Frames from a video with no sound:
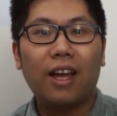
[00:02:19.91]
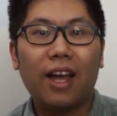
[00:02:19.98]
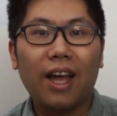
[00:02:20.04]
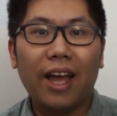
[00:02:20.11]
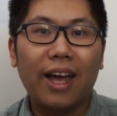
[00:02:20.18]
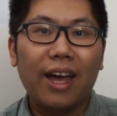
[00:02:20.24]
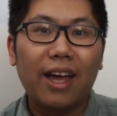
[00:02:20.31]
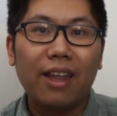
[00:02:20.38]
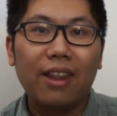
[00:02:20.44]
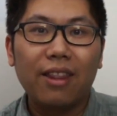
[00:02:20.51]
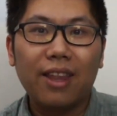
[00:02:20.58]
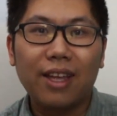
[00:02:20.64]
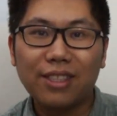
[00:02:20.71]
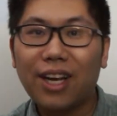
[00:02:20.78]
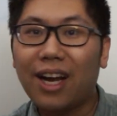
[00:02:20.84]
And
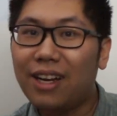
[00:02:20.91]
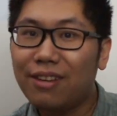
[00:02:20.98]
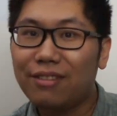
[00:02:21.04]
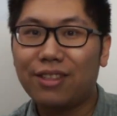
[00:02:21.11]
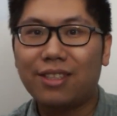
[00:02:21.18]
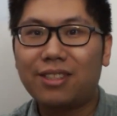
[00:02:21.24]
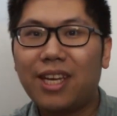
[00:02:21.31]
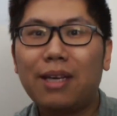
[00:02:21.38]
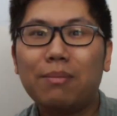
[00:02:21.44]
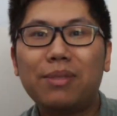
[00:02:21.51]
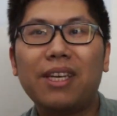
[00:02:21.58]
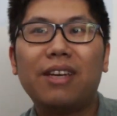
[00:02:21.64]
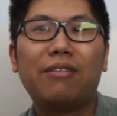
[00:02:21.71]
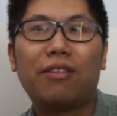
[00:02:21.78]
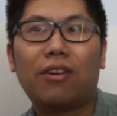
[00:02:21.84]
that's kind of the same
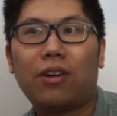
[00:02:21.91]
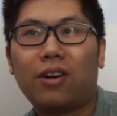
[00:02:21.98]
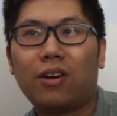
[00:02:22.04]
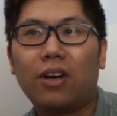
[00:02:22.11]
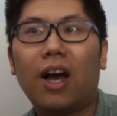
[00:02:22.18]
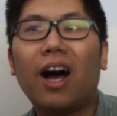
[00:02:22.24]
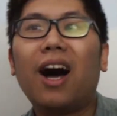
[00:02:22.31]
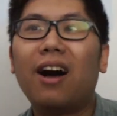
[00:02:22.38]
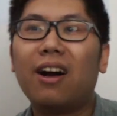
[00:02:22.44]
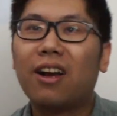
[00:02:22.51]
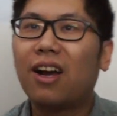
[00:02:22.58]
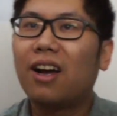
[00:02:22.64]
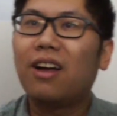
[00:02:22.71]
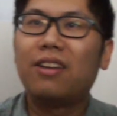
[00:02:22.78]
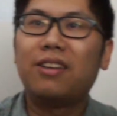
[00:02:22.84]
thing for Hong
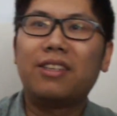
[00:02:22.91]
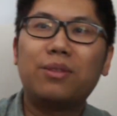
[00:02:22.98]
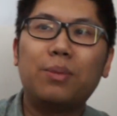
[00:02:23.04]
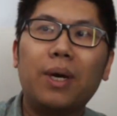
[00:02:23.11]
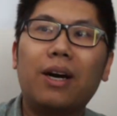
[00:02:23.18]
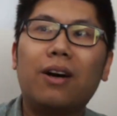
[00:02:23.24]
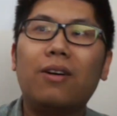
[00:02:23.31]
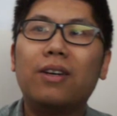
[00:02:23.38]
Kong as well.